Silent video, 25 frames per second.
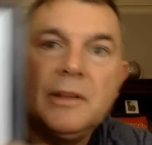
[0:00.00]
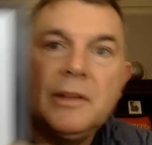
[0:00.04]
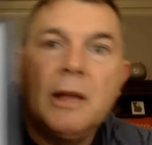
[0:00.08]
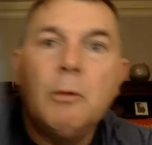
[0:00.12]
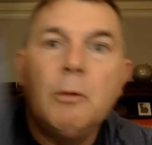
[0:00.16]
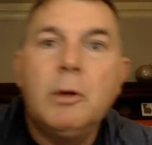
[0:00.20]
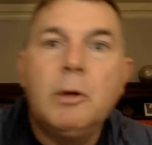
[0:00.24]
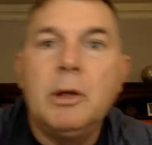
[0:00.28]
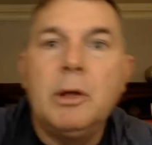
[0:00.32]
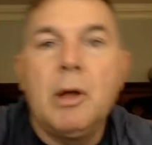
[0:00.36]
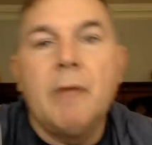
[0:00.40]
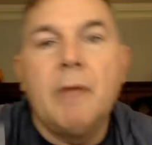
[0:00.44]
That
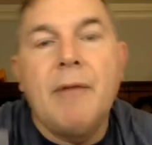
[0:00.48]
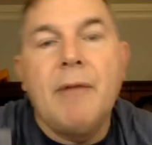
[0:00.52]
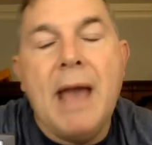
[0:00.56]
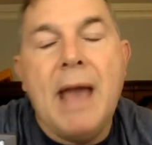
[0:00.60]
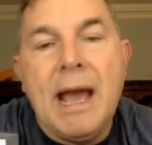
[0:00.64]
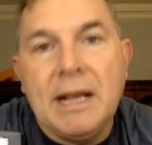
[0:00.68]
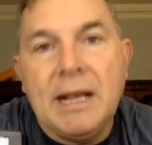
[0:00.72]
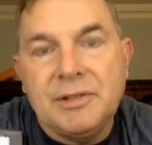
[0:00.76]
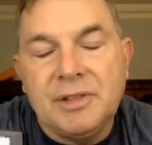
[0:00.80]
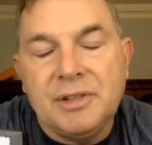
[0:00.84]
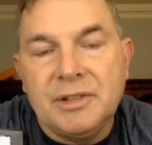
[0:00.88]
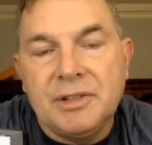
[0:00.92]
way you have
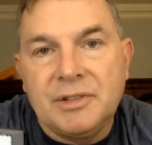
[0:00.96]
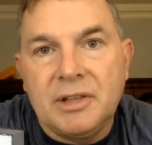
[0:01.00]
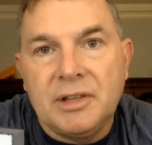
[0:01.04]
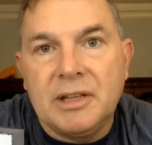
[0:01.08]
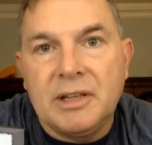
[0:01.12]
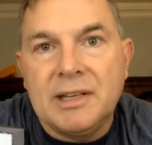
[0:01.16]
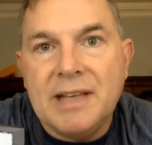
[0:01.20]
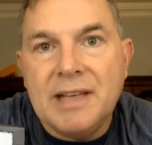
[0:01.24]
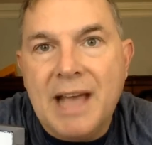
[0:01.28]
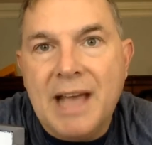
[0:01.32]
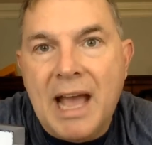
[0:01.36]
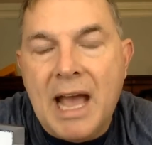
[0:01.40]
access to
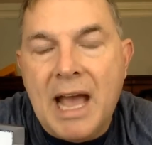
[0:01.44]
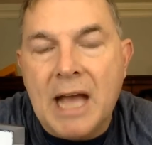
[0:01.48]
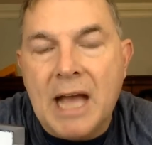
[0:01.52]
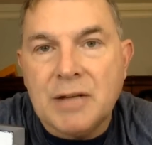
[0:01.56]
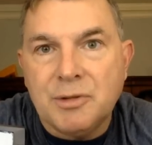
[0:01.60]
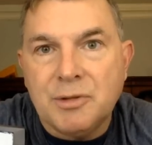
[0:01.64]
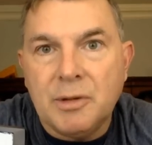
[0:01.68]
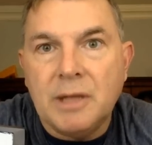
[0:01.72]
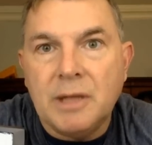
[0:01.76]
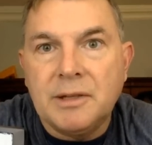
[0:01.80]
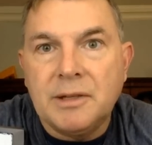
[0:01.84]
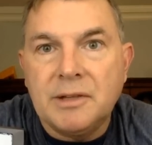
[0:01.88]
the
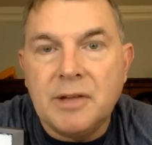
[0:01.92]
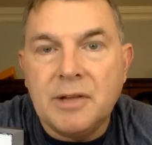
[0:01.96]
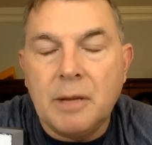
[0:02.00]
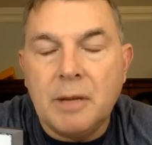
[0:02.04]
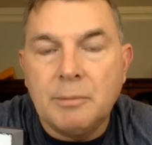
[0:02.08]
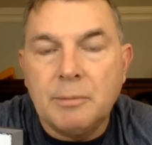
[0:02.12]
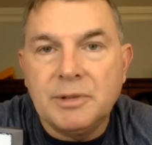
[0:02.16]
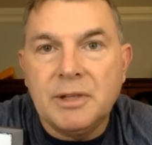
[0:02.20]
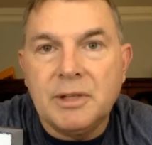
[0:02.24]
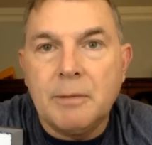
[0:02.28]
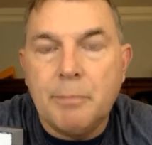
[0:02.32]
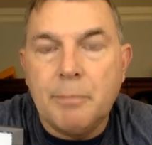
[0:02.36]
cash without the ten
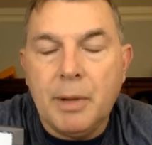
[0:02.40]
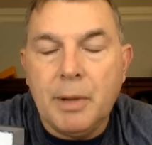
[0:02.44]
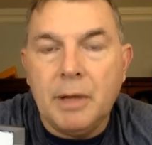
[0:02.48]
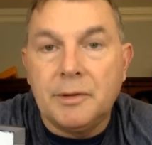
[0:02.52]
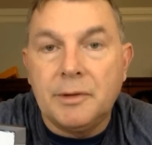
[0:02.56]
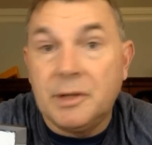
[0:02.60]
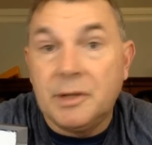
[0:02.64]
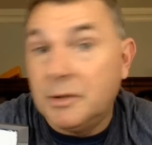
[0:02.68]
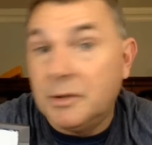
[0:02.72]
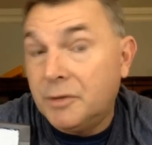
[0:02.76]
percent penalty.